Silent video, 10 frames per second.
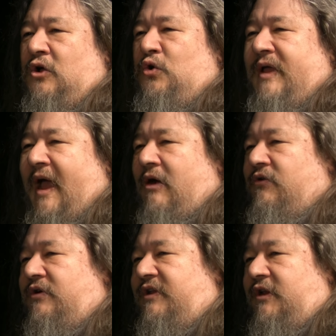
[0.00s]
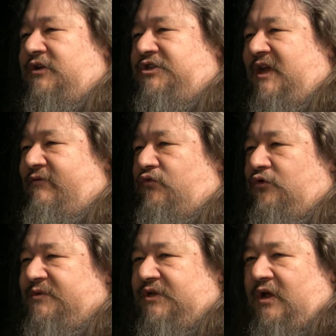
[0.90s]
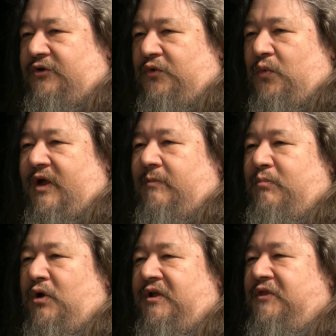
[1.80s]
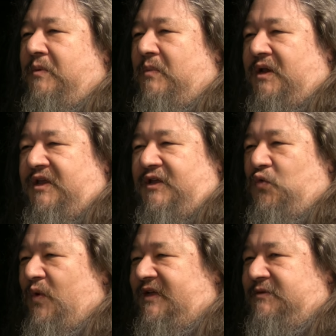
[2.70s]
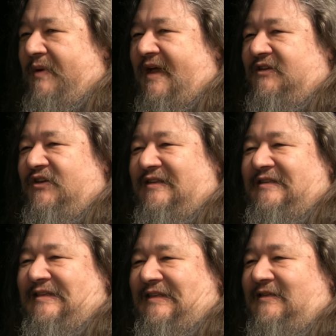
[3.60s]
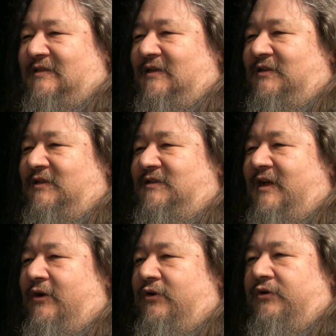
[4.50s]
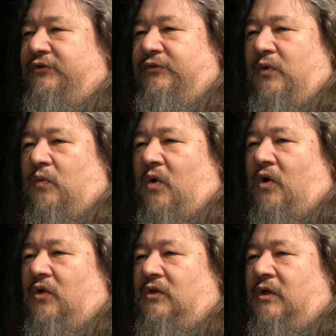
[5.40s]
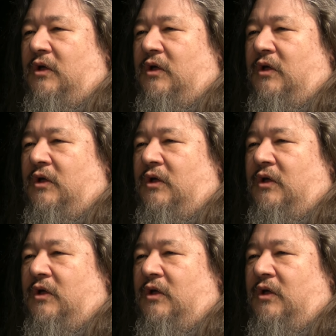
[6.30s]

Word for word: who cowered in unshaven rooms and underwear, burning their money in wastebaskets and listening to the terror through the wall,